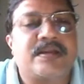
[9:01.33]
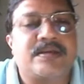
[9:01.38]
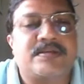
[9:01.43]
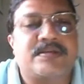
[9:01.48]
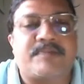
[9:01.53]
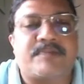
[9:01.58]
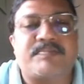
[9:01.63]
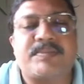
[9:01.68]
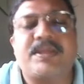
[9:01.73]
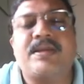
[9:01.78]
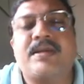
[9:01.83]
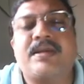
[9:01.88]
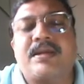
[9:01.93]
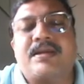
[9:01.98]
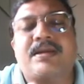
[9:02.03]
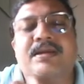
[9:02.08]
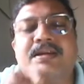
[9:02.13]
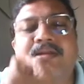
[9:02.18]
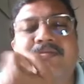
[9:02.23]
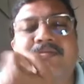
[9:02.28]
something
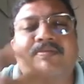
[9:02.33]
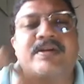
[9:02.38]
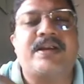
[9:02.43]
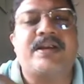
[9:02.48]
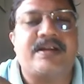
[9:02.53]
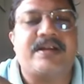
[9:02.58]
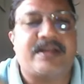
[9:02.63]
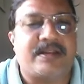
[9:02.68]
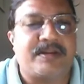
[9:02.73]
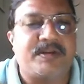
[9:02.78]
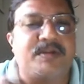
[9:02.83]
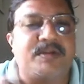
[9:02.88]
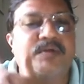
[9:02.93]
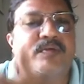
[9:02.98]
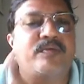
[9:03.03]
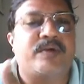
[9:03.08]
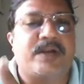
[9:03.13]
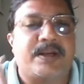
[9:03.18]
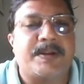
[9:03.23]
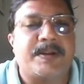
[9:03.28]
different, new
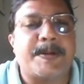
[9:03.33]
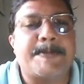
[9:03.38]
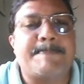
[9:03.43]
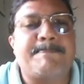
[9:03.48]
one,